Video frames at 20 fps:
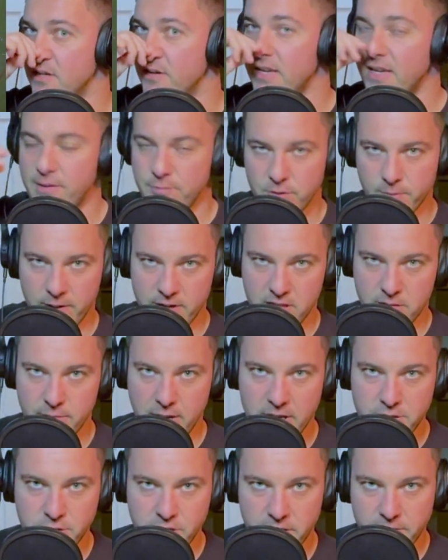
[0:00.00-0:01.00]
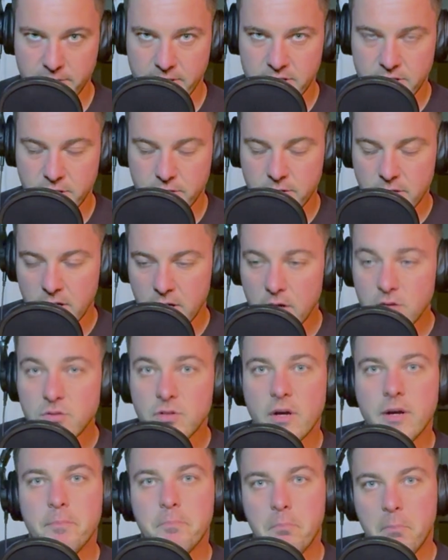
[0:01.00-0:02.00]
He was man of the match anyway, so,
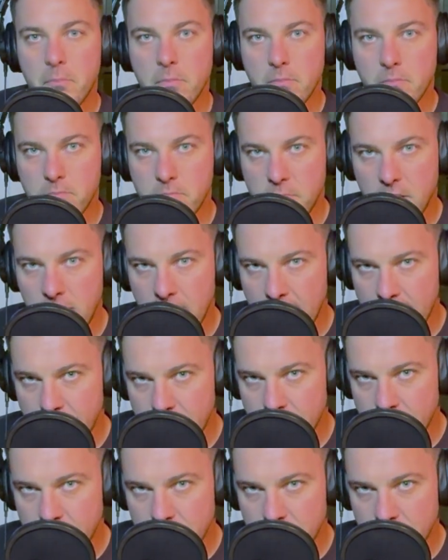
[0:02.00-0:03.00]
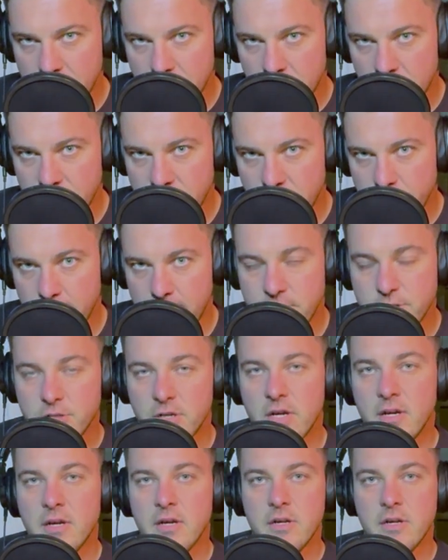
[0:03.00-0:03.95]
sorry, player of the match.